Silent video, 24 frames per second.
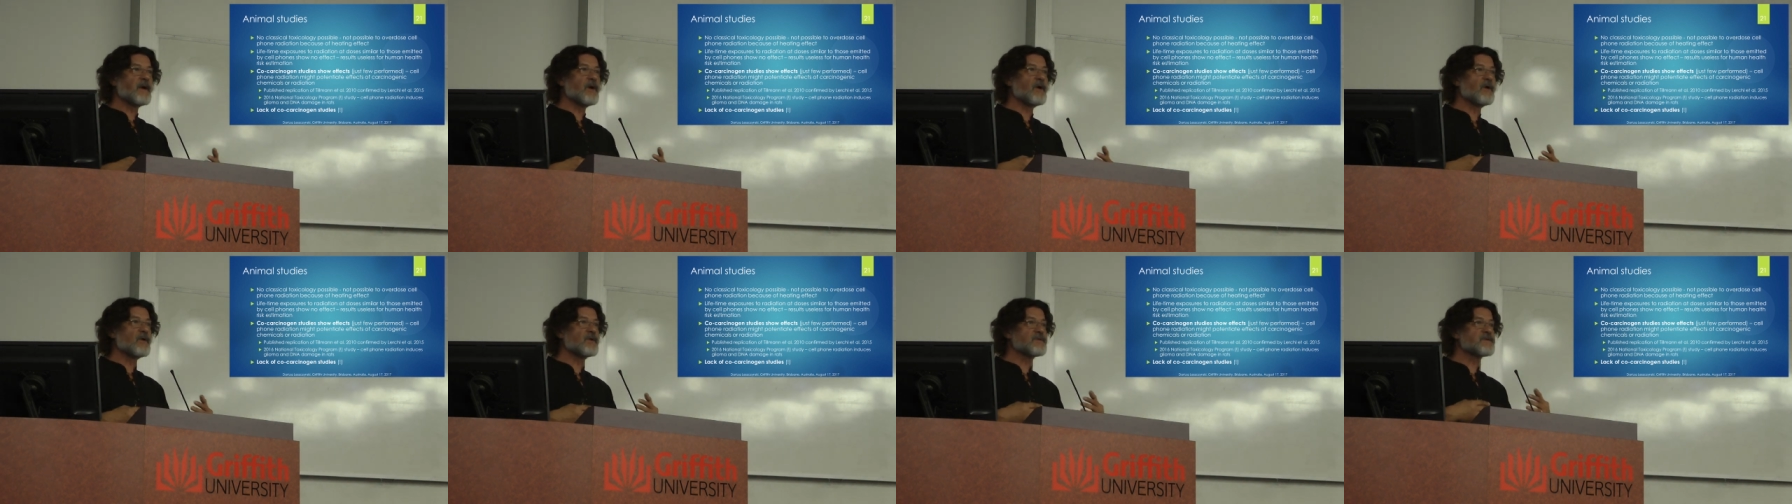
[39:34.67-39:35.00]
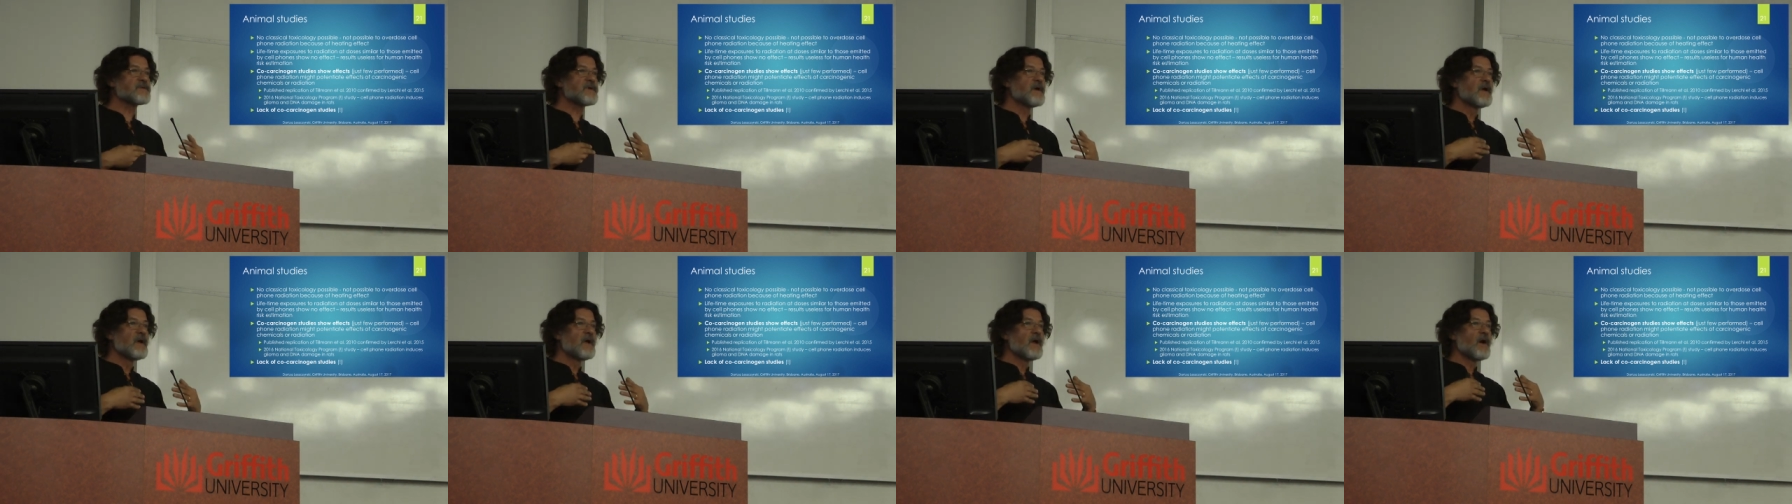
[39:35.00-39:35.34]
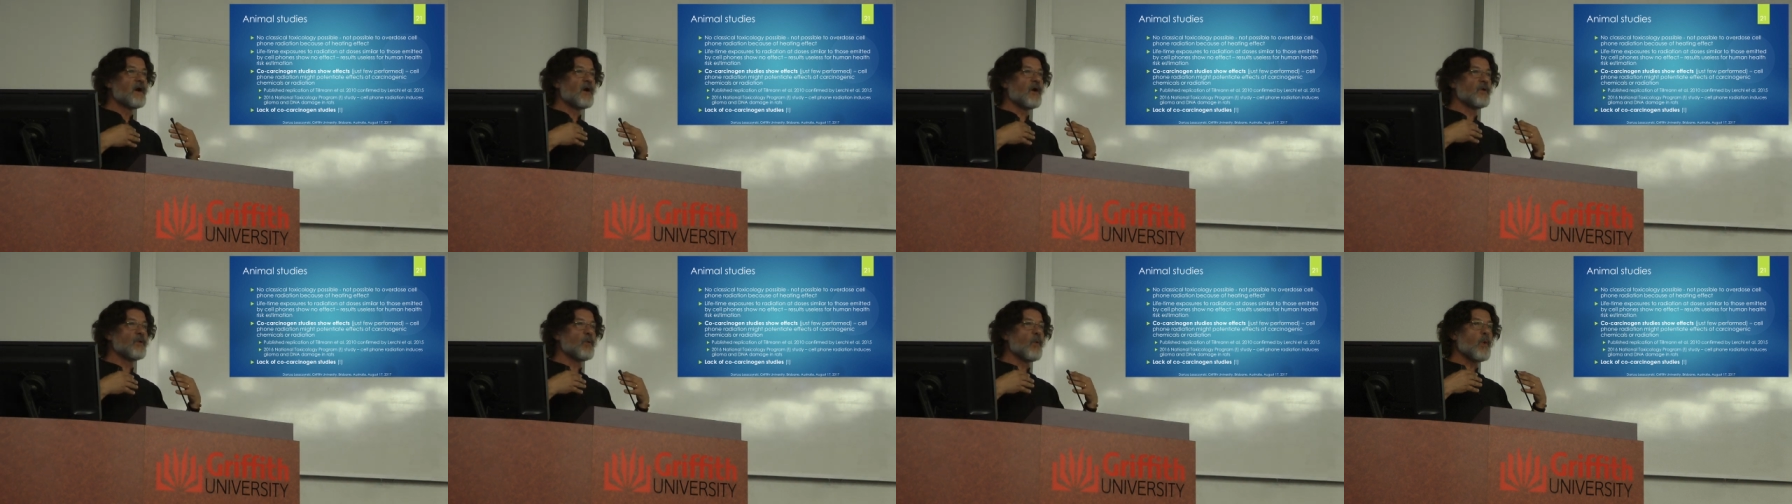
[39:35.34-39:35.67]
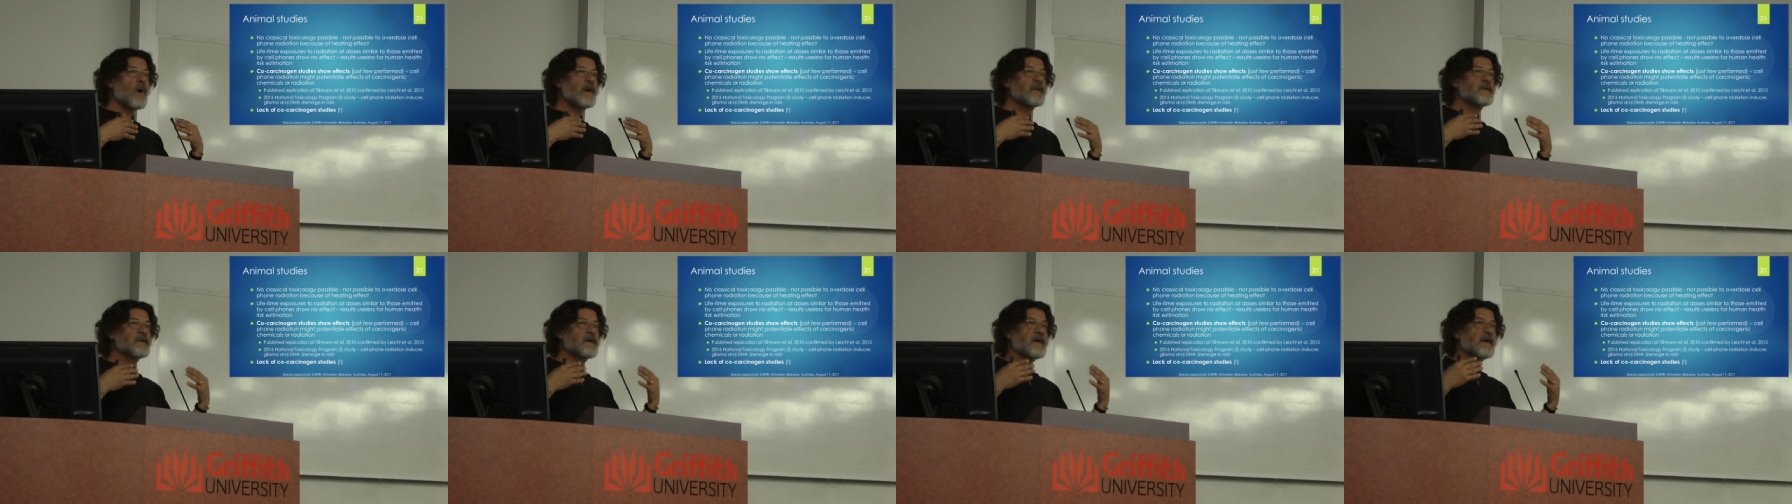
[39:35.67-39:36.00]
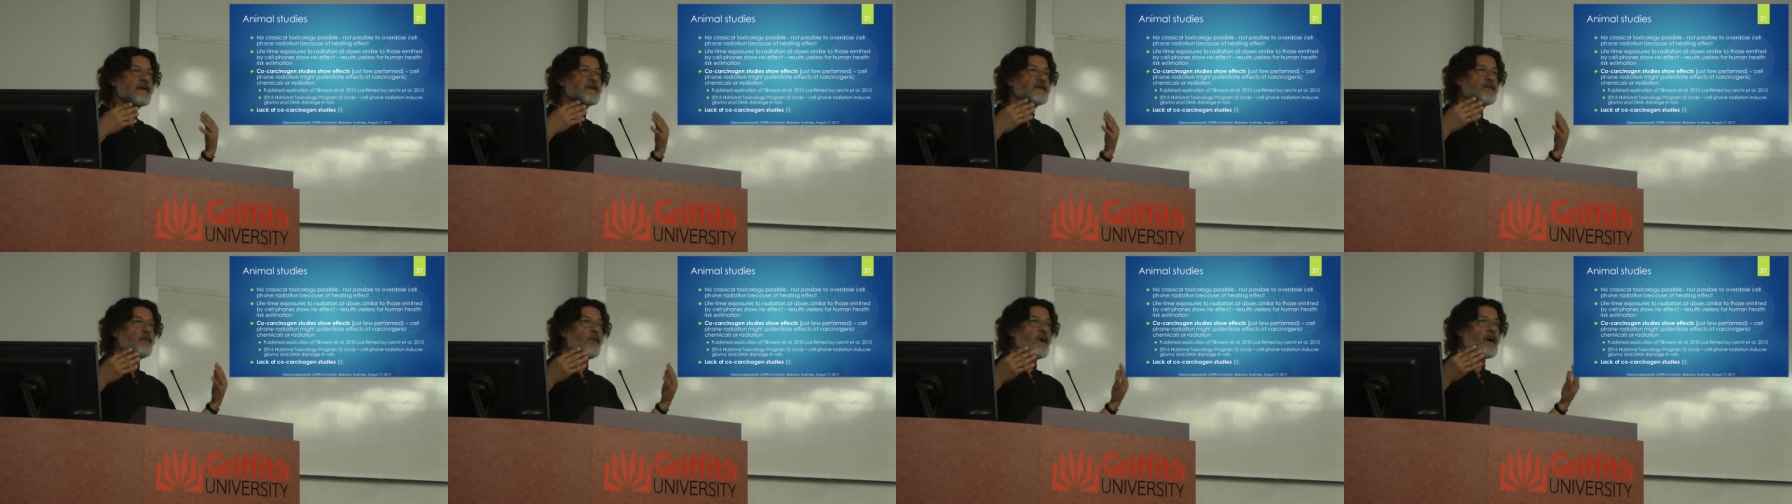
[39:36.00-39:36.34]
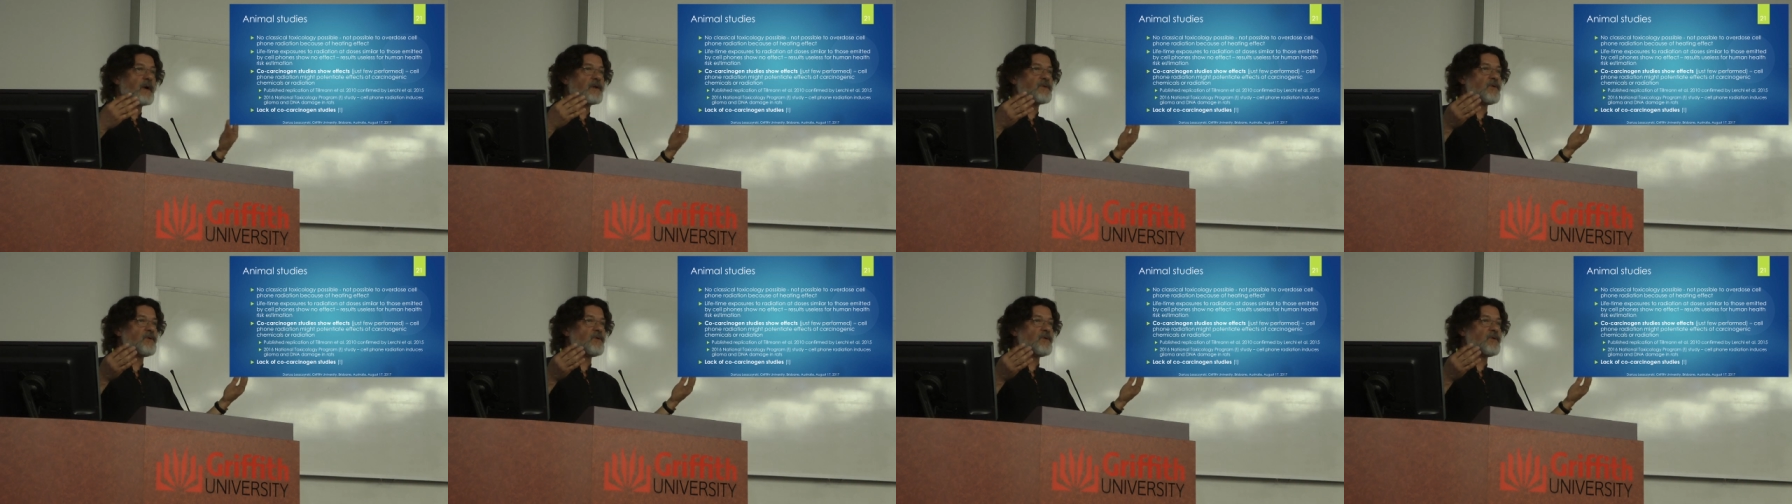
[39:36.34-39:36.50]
because on one hand,